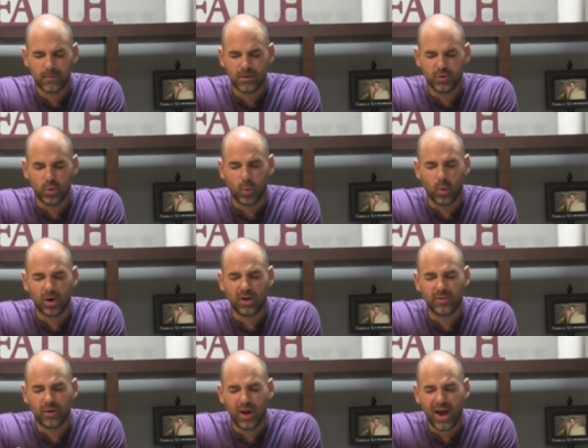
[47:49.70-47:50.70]
do a work in
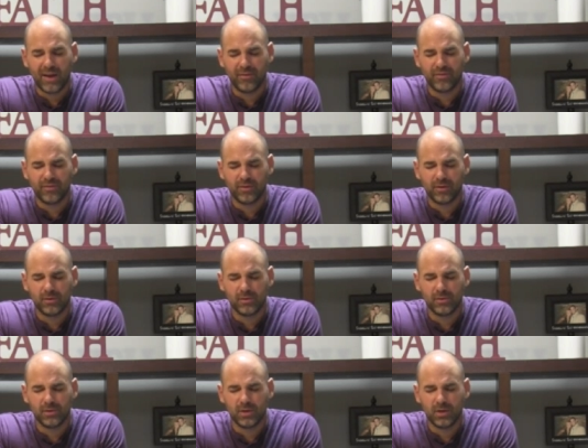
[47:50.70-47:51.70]
their life,
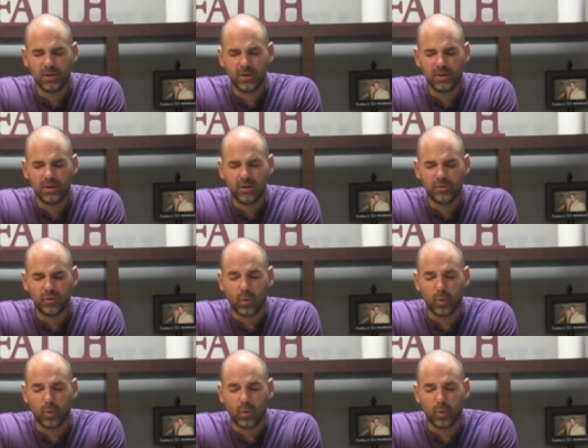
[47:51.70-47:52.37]
do